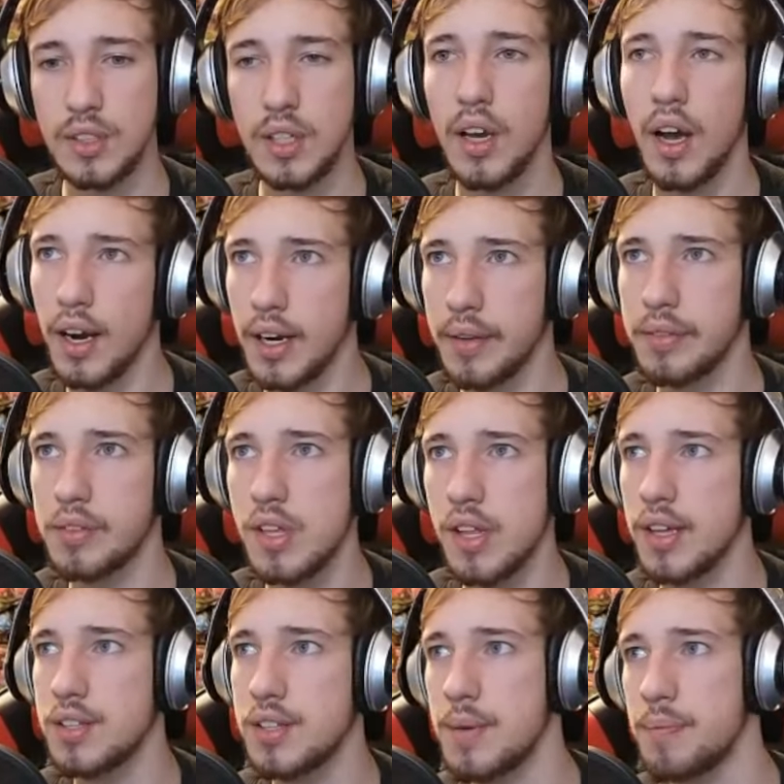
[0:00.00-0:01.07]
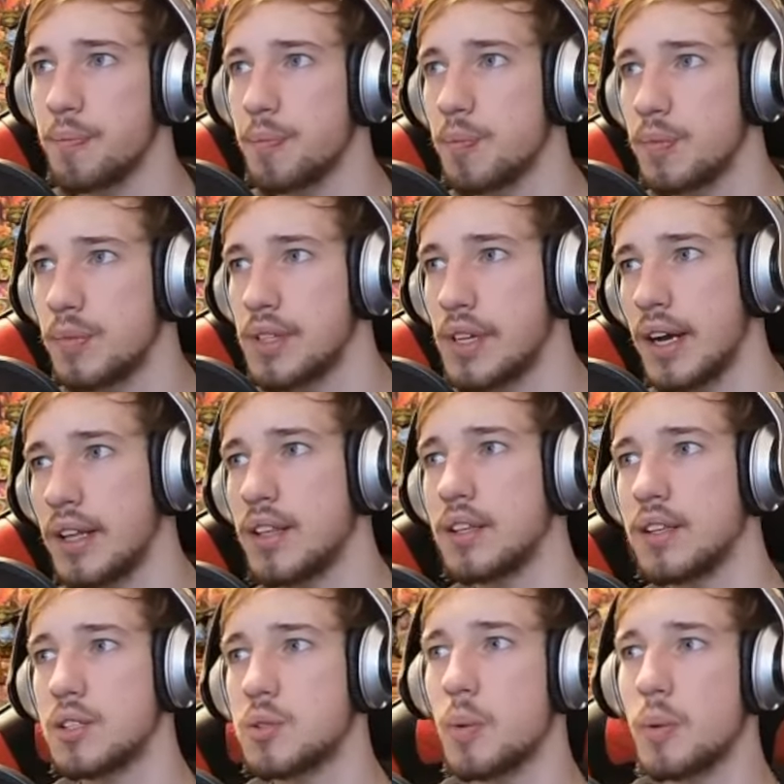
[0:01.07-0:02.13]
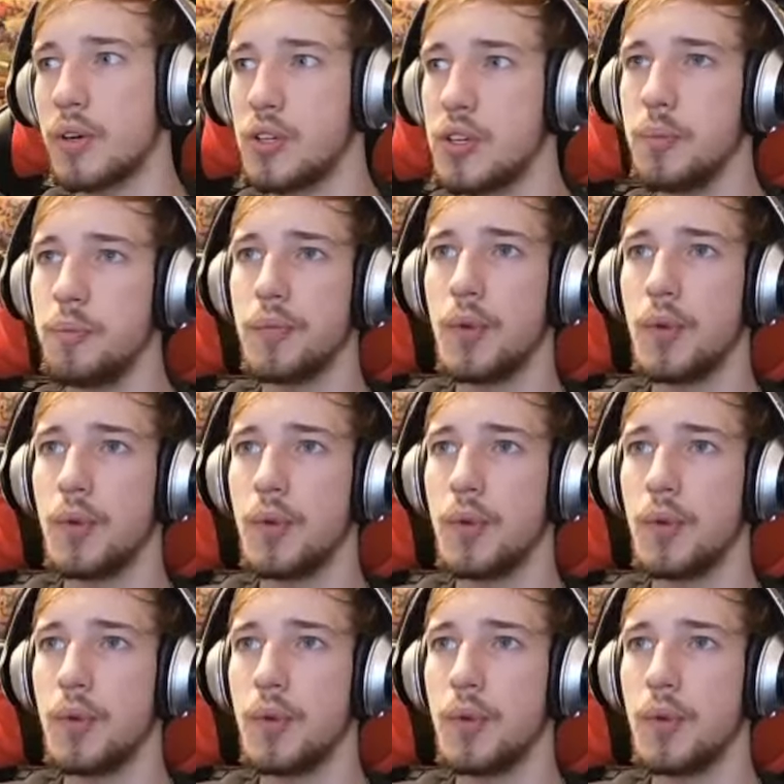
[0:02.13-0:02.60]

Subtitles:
Alright, so that's it. Now, I think that's what we're going to do.